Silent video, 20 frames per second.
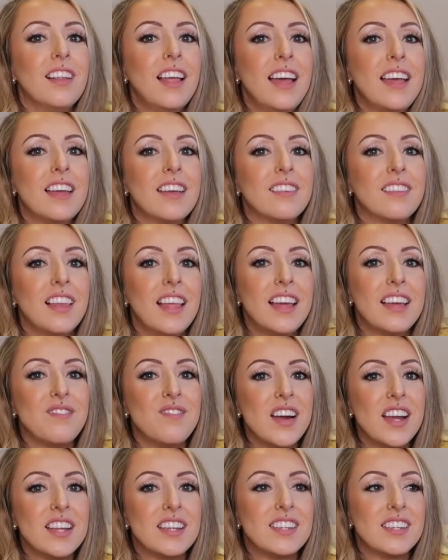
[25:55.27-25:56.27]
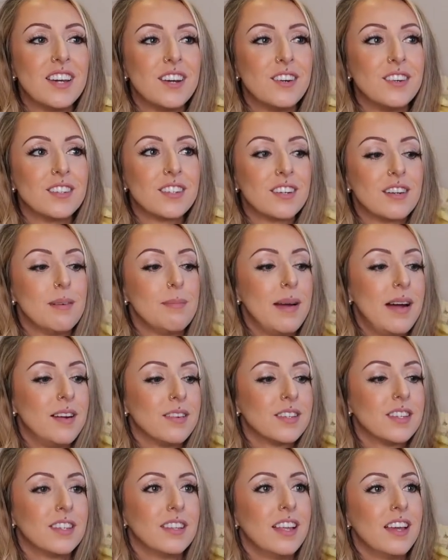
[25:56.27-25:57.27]
like like my toes are
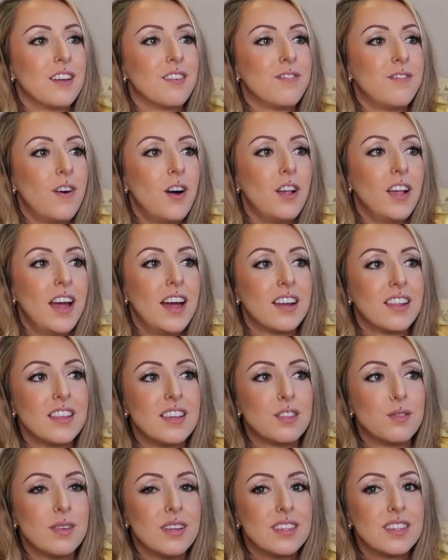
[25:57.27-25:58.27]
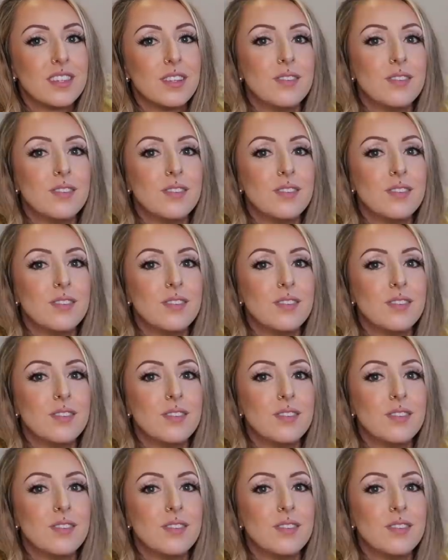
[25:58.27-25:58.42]
about to like fall out of these ones,